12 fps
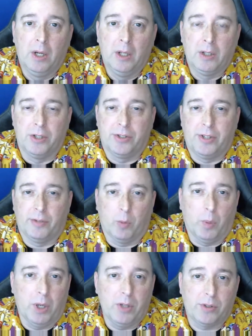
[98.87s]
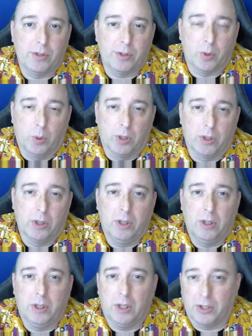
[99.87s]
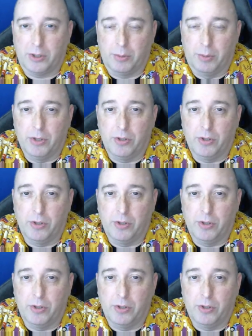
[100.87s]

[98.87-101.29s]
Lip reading: There's different ways to score customers.